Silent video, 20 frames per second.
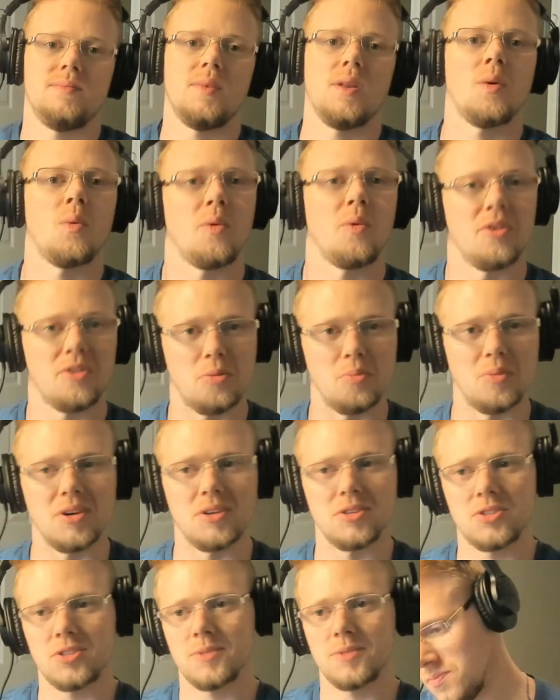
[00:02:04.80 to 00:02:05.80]
worth
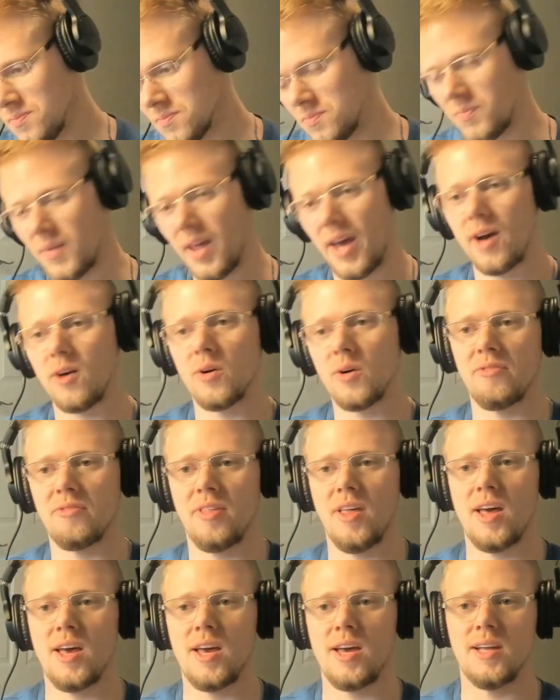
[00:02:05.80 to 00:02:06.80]
much. Now, if
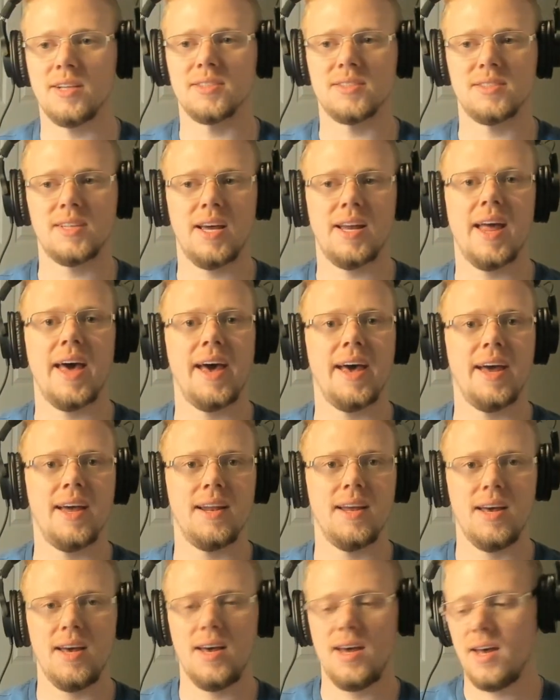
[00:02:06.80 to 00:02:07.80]
they instead
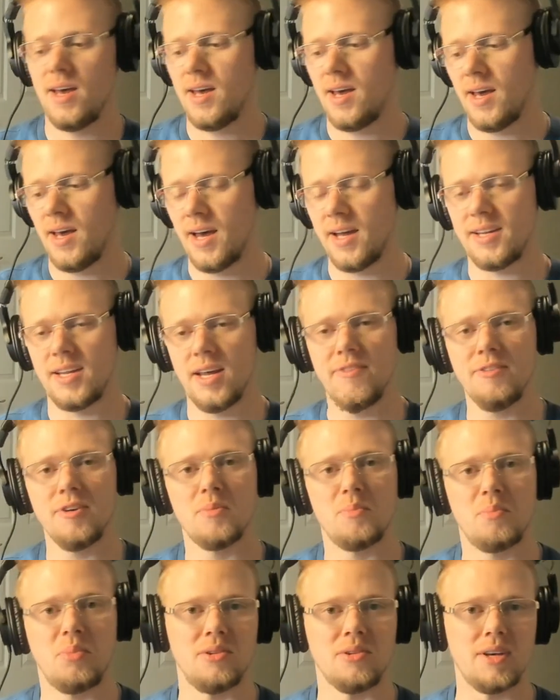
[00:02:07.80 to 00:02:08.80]
had a
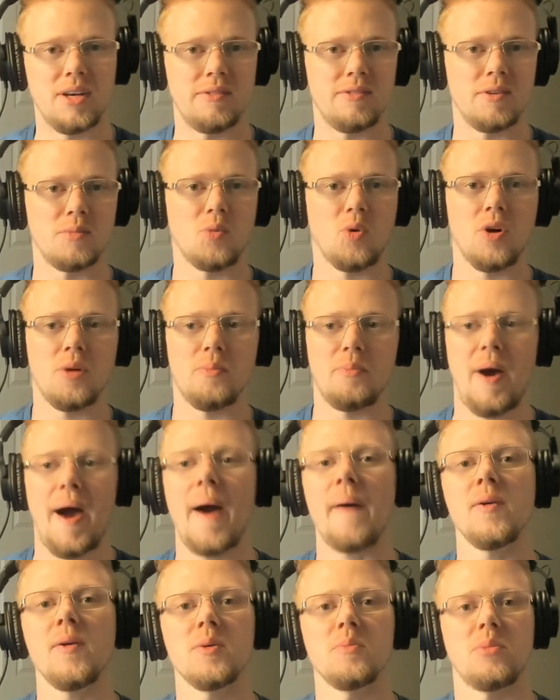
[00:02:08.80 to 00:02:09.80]
different belief, a more
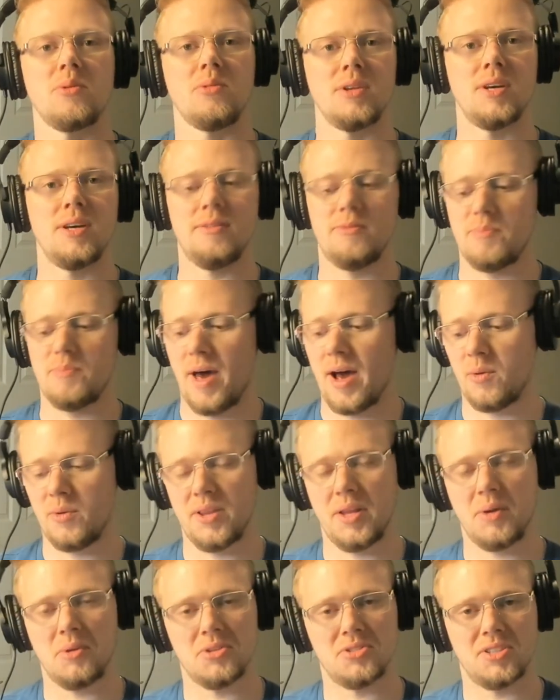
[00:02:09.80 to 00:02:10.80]
empowering belief back
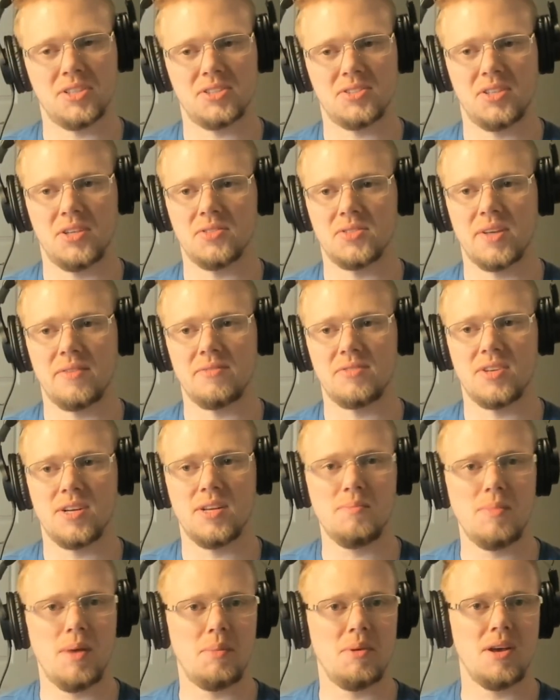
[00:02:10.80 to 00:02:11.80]
when they were 16,
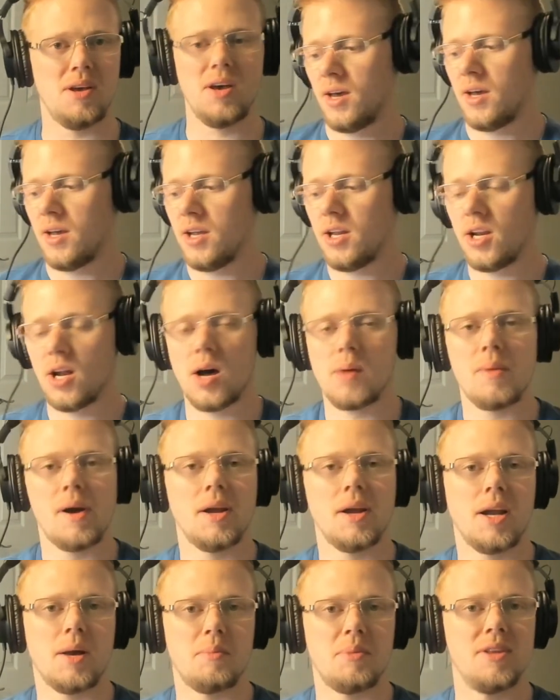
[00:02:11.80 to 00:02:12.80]
17, maybe, I
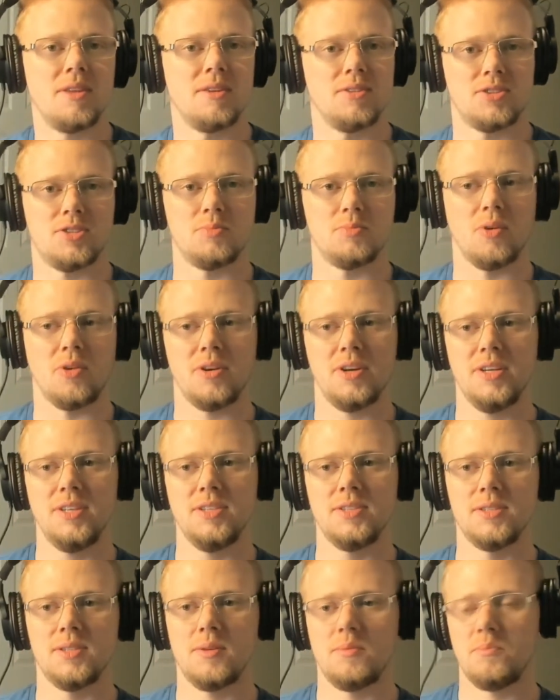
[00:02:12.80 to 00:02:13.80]
might not be the
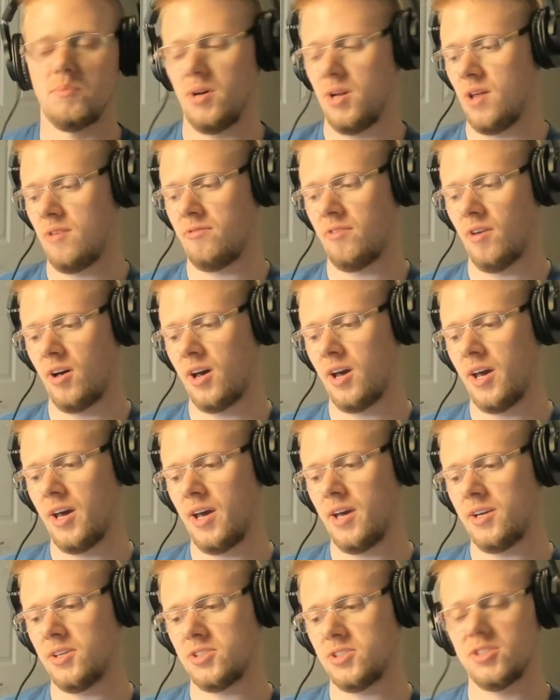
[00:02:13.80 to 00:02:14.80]
smartest, but if
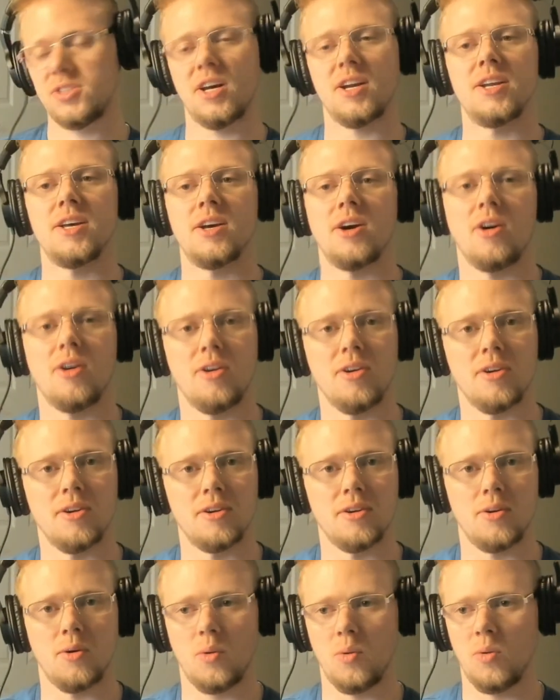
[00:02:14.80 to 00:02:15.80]
I study
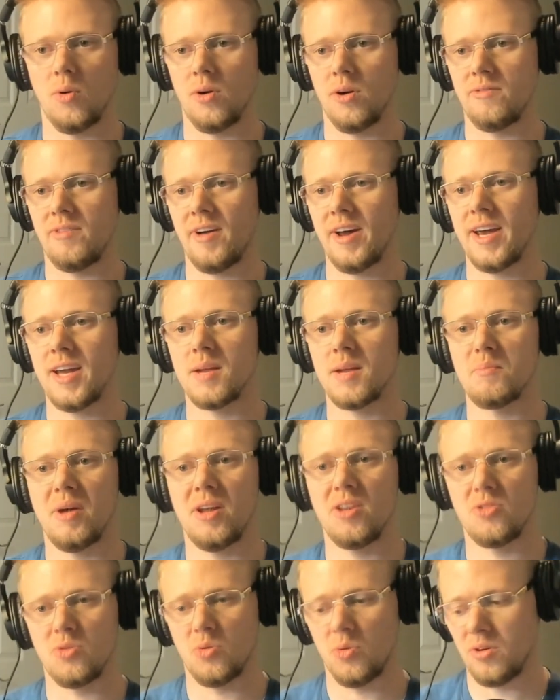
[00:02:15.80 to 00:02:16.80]
hard or if I get a
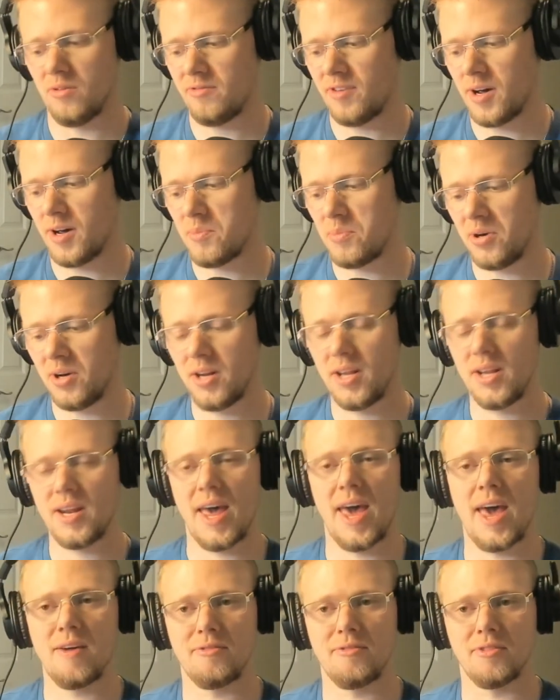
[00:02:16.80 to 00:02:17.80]
mentor, if I put in
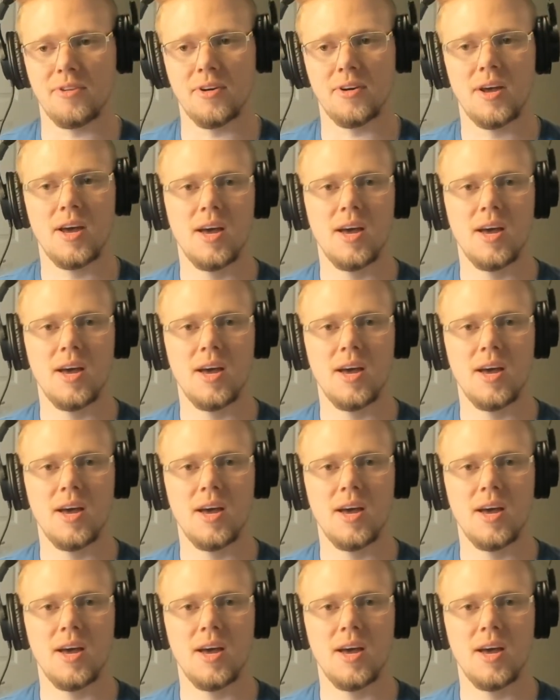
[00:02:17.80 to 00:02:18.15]
effort,